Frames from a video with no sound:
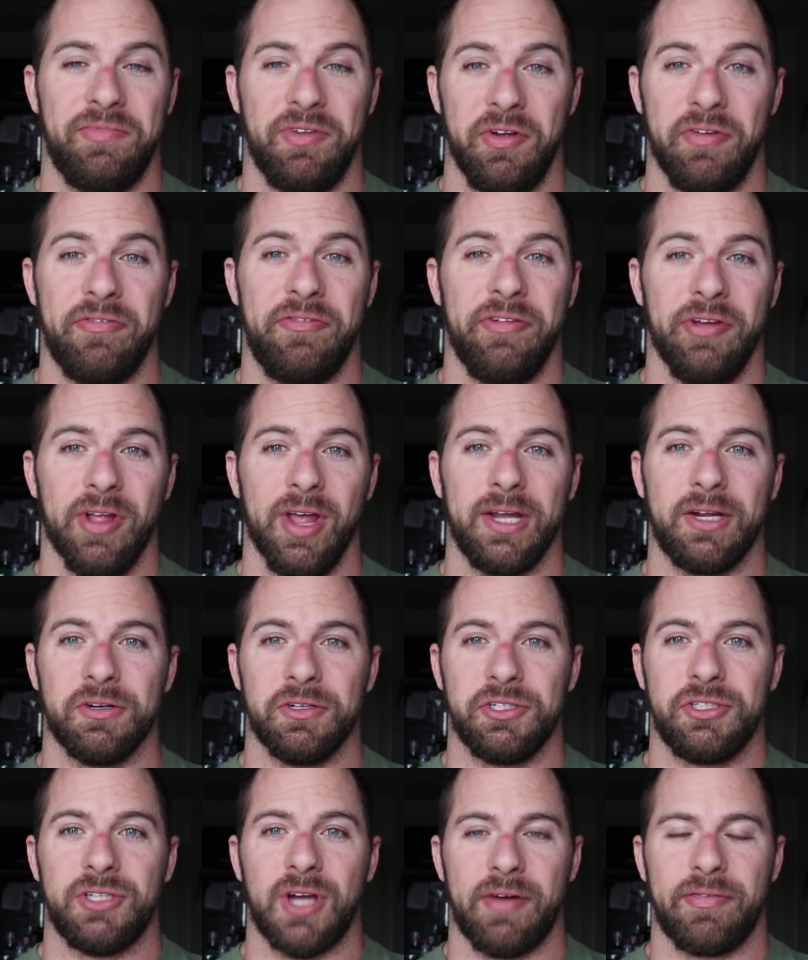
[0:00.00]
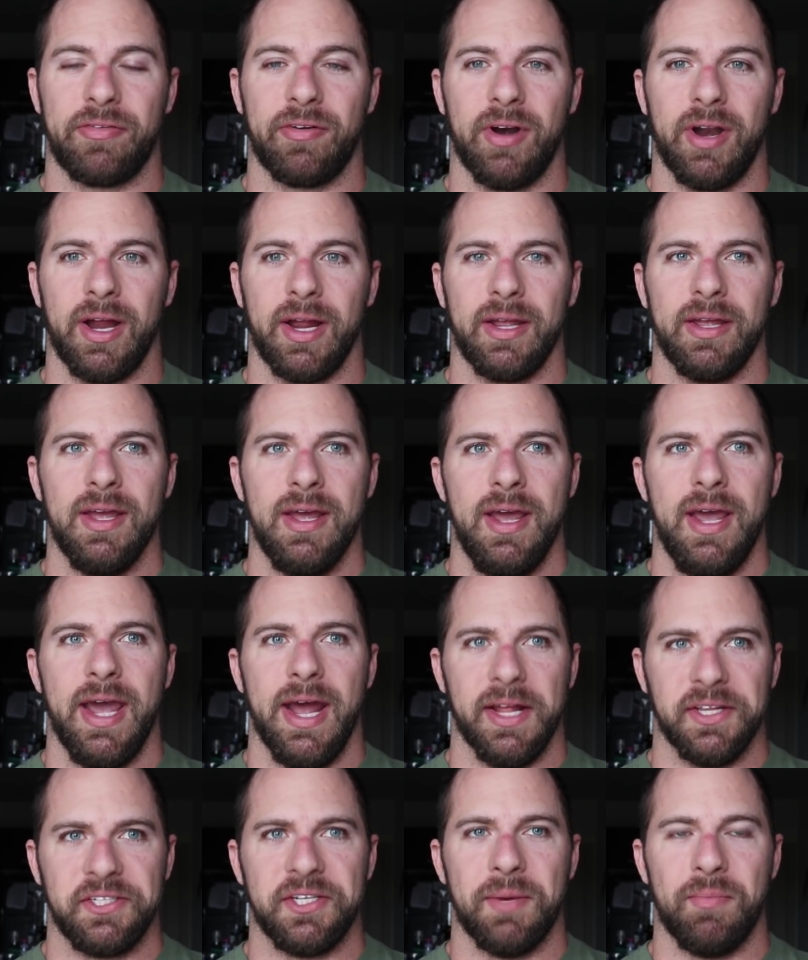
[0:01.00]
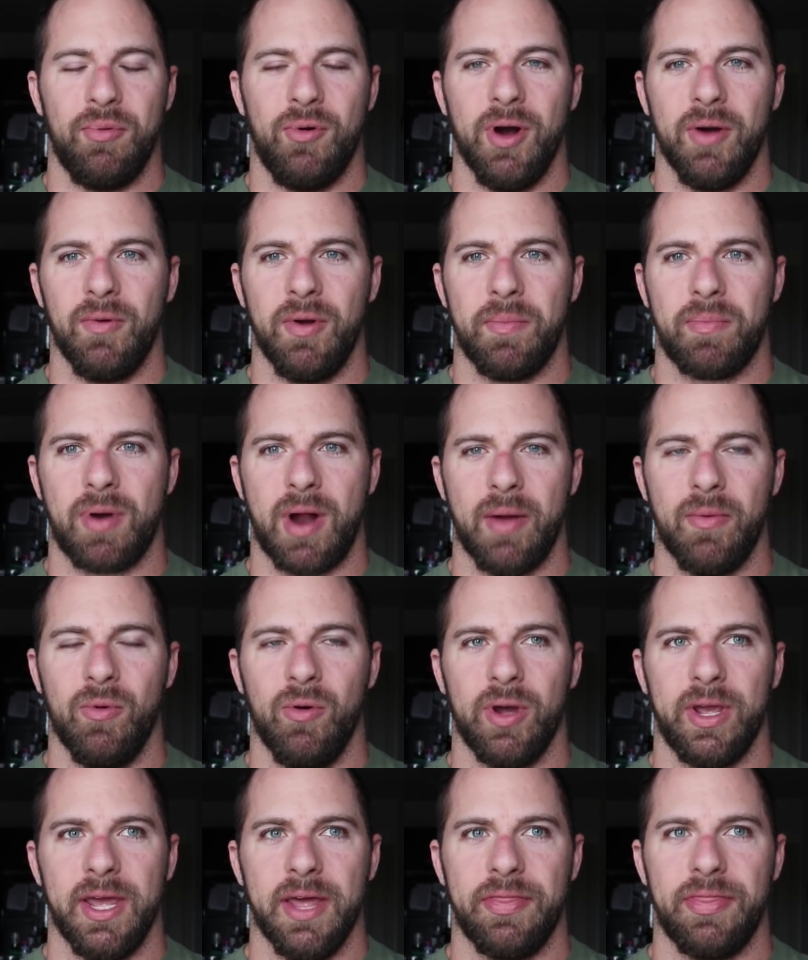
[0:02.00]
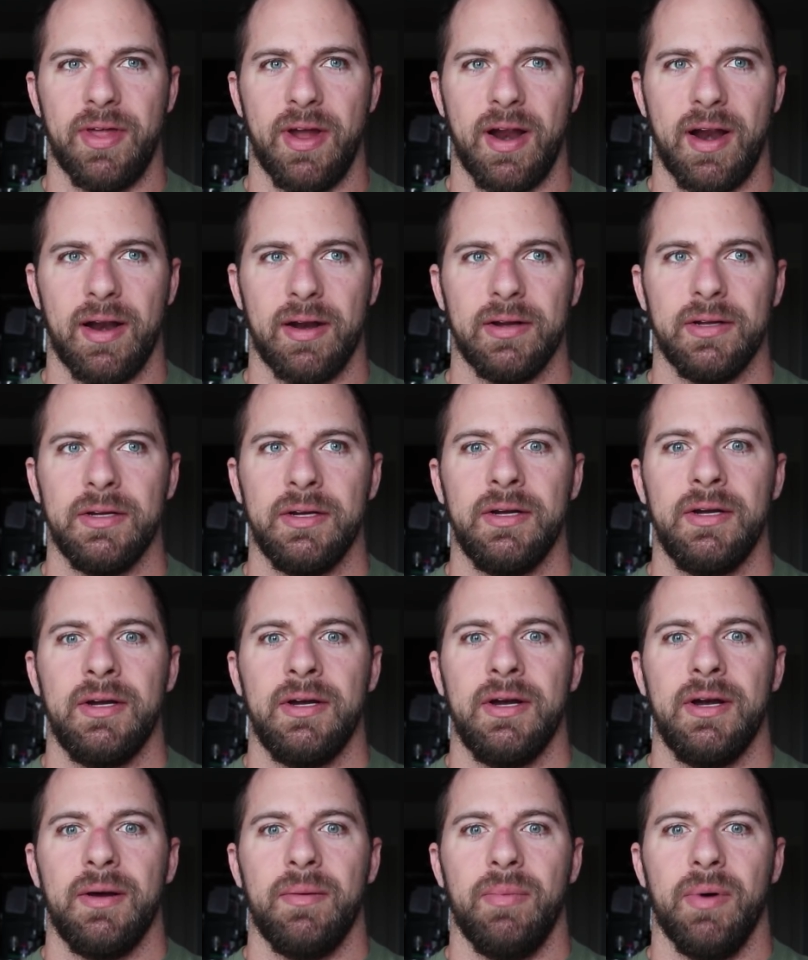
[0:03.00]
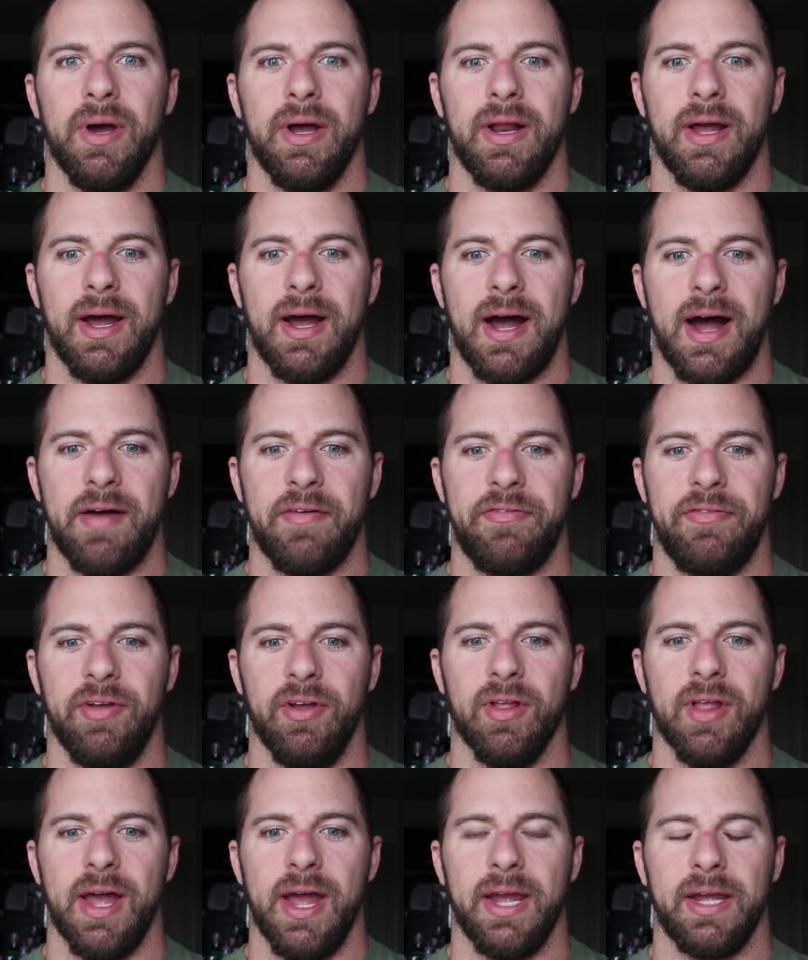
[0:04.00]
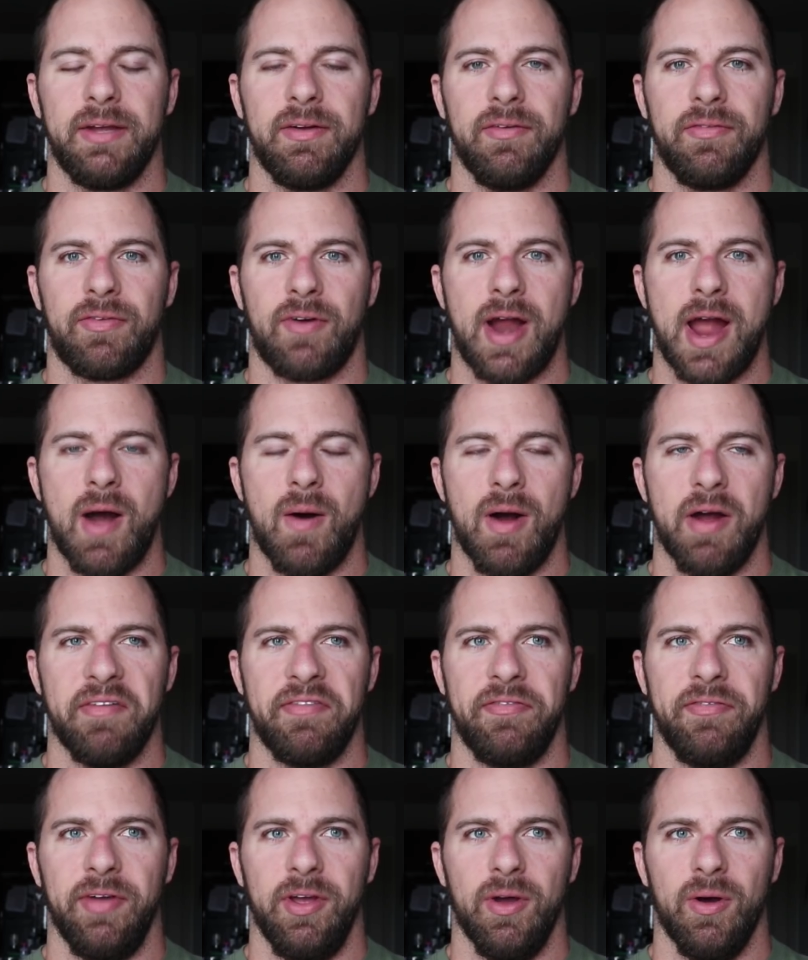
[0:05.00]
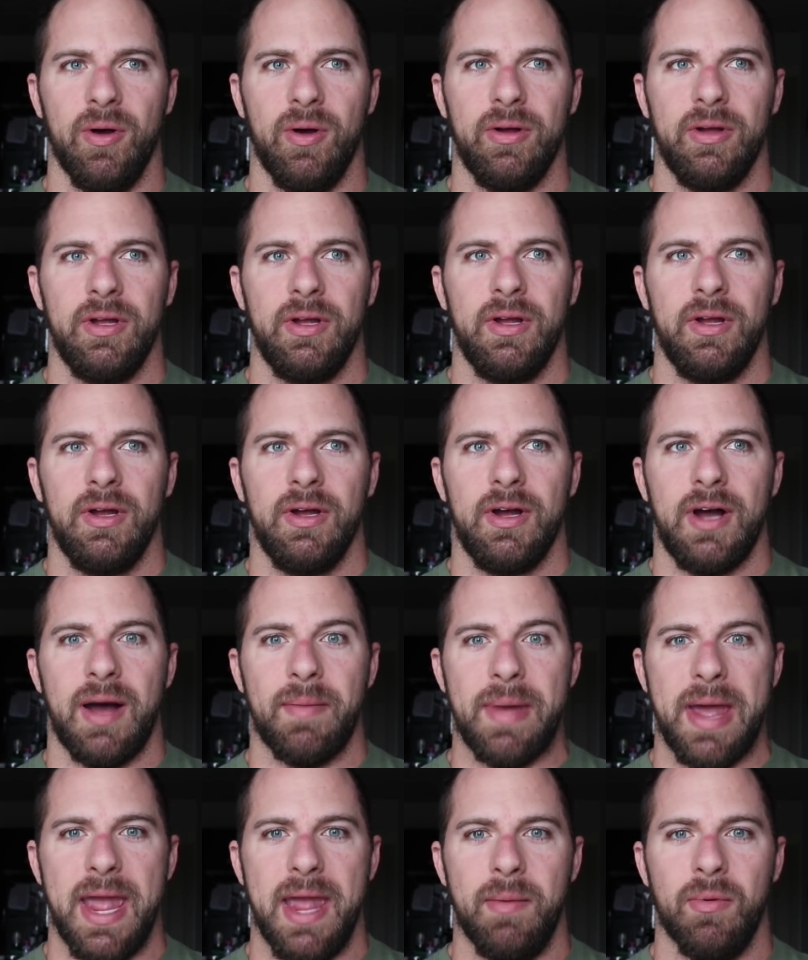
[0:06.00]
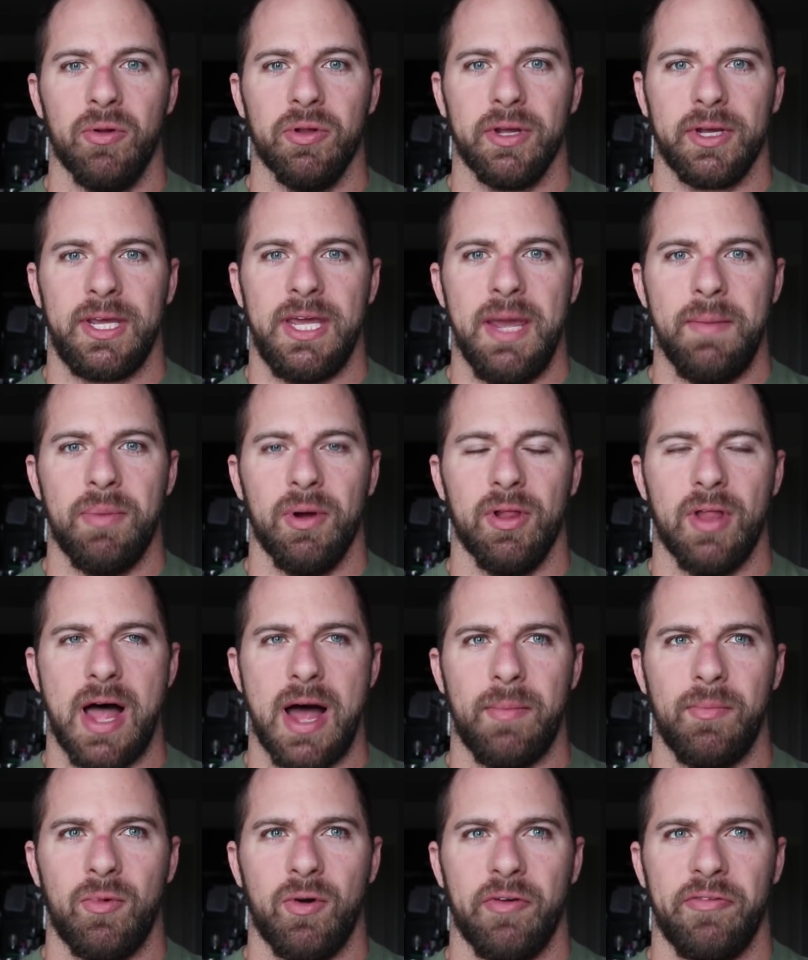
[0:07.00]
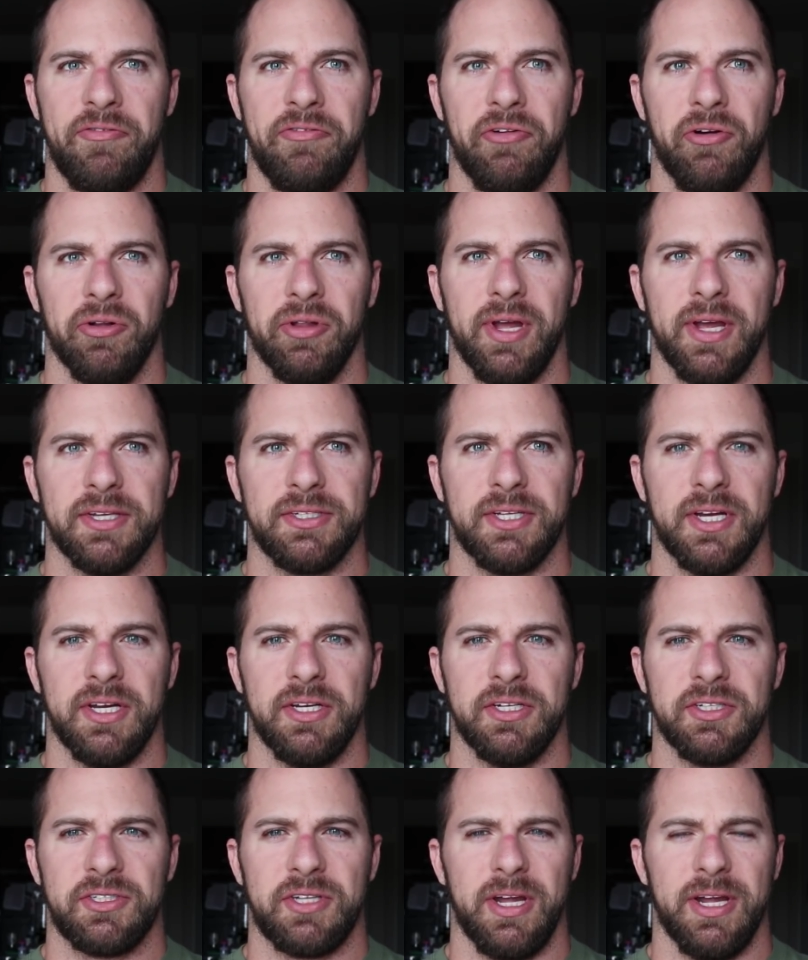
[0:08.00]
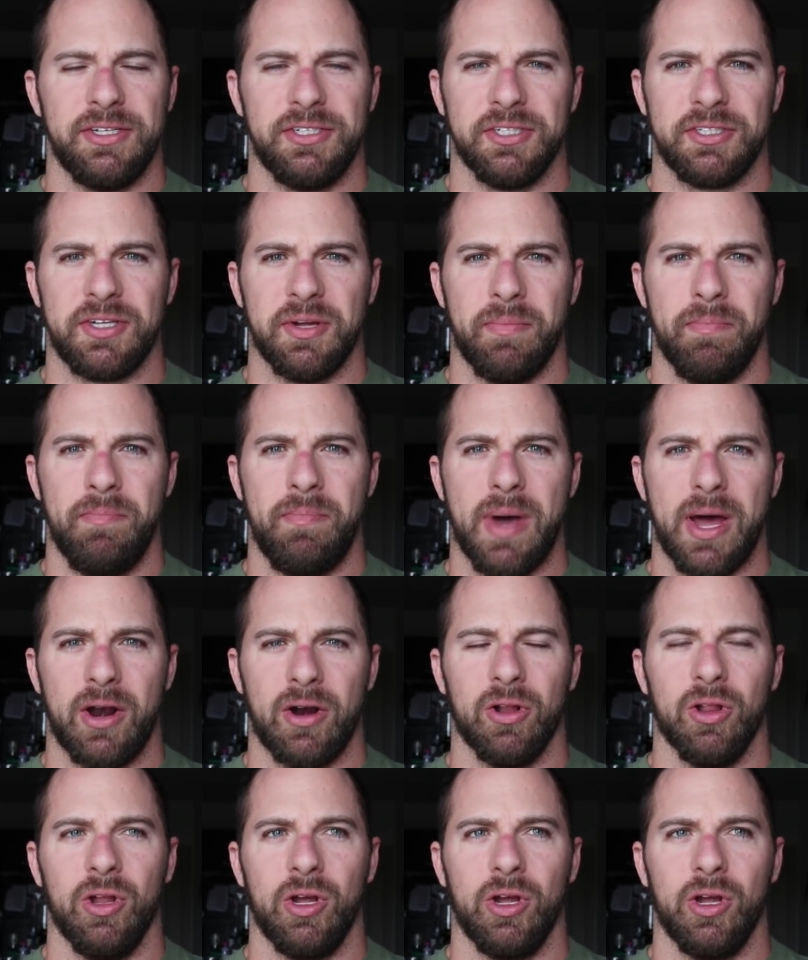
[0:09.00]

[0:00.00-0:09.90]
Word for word: You feel like you're suffering, and at some point we probably will get there, but uh, I feel like for how I feel, I'm able to keep a lot more fullness, and just it's just a better